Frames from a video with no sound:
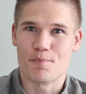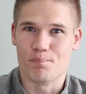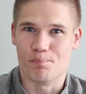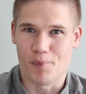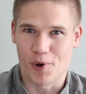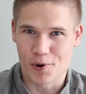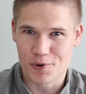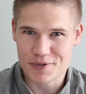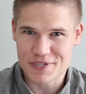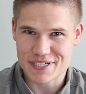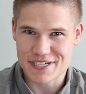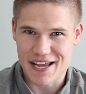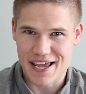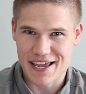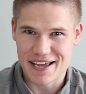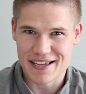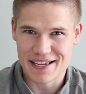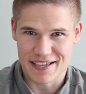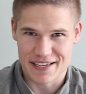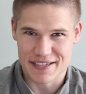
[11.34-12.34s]
Most
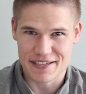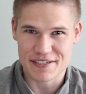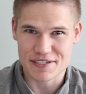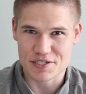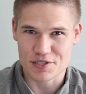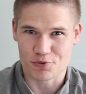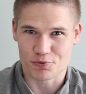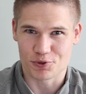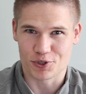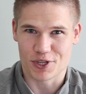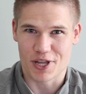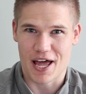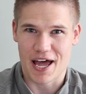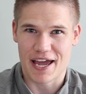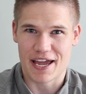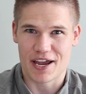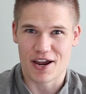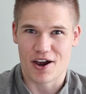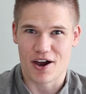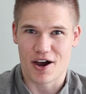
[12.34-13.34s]
AEs
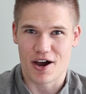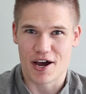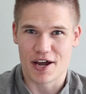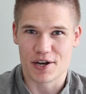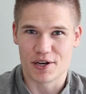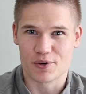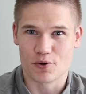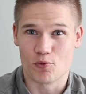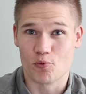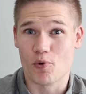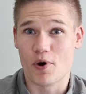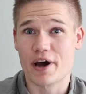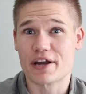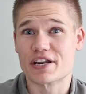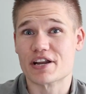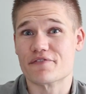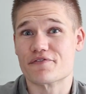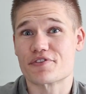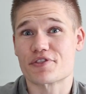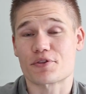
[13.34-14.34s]
rely on
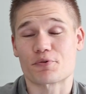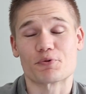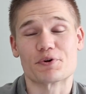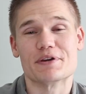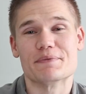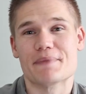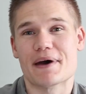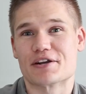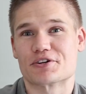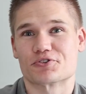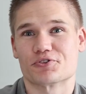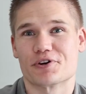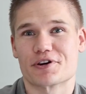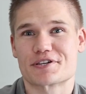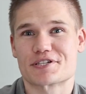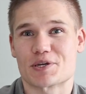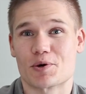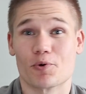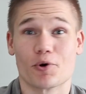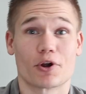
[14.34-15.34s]
one of three
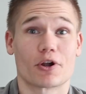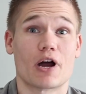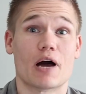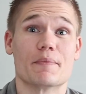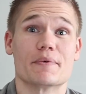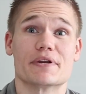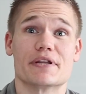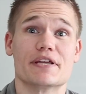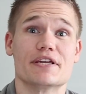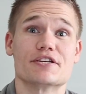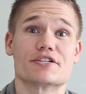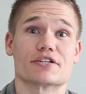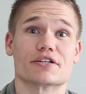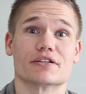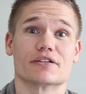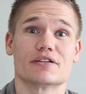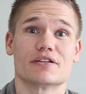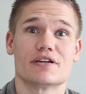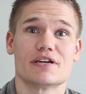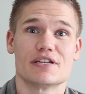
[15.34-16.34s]
metrics or a
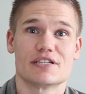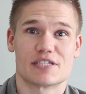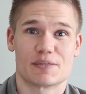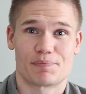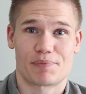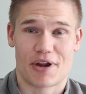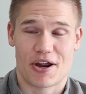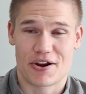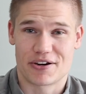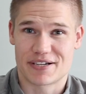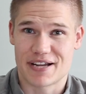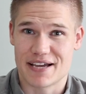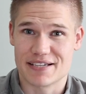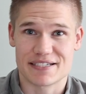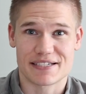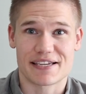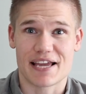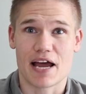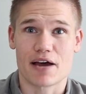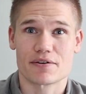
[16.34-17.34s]
combination to prioritize
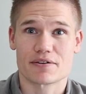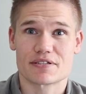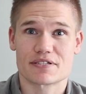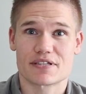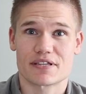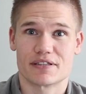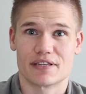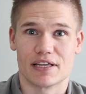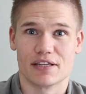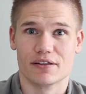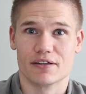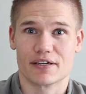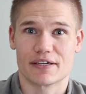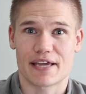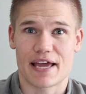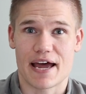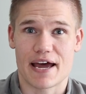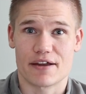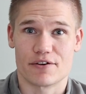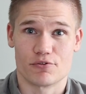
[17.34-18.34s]
accounts. They look
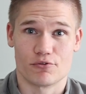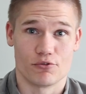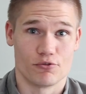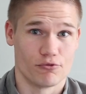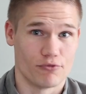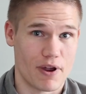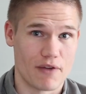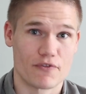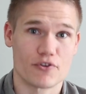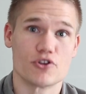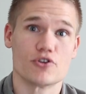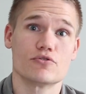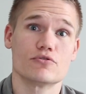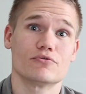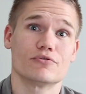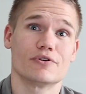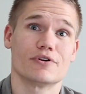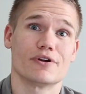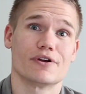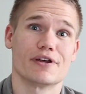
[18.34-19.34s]
at revenue,
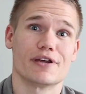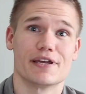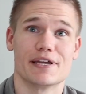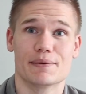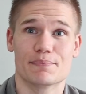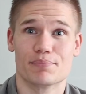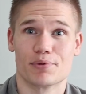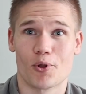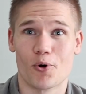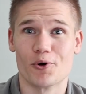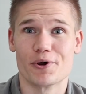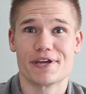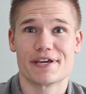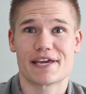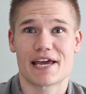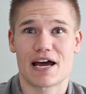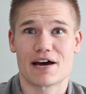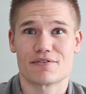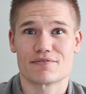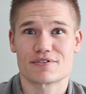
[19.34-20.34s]
employee
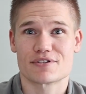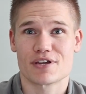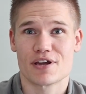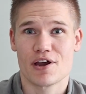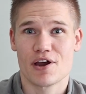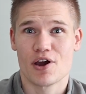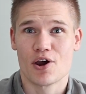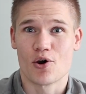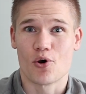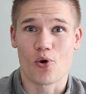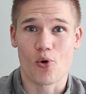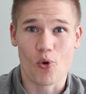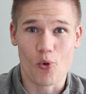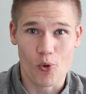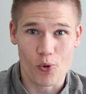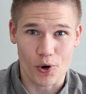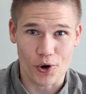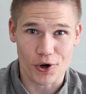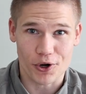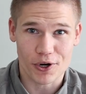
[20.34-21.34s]
count,
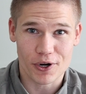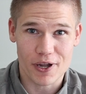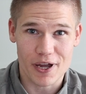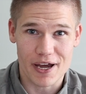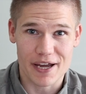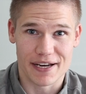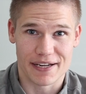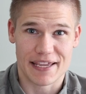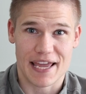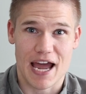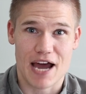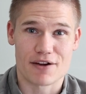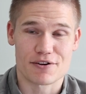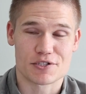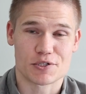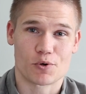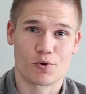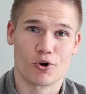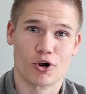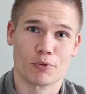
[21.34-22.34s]
or an account
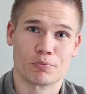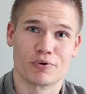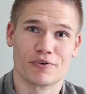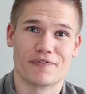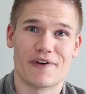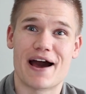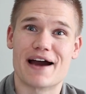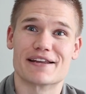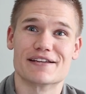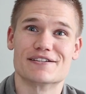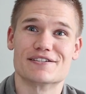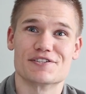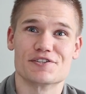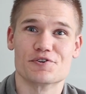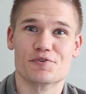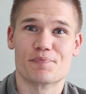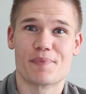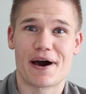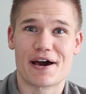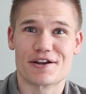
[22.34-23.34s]
score provided to
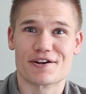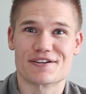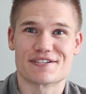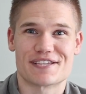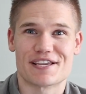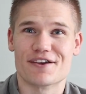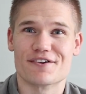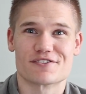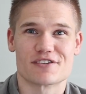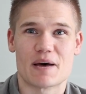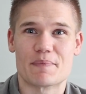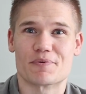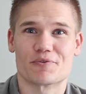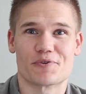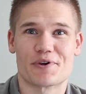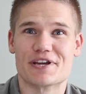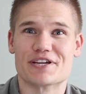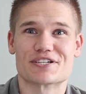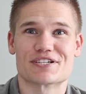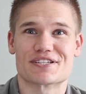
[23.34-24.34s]
you by your sales
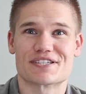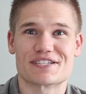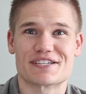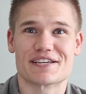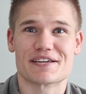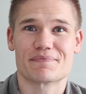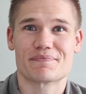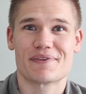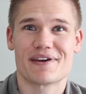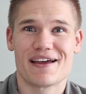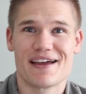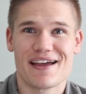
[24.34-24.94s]
operations team.